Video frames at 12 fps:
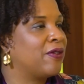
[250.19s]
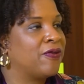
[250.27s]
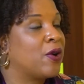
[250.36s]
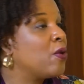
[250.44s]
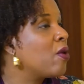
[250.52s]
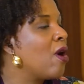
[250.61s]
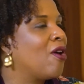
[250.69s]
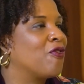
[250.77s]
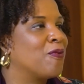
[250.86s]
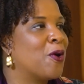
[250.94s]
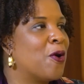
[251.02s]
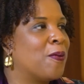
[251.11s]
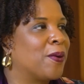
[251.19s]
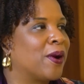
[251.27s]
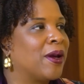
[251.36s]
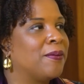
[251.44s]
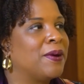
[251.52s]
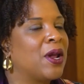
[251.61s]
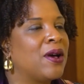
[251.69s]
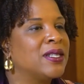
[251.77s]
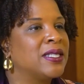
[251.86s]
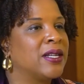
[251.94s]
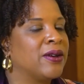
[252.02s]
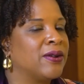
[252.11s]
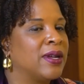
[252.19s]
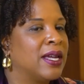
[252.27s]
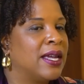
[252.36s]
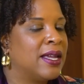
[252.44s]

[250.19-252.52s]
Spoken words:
a phone call from Oprah, but also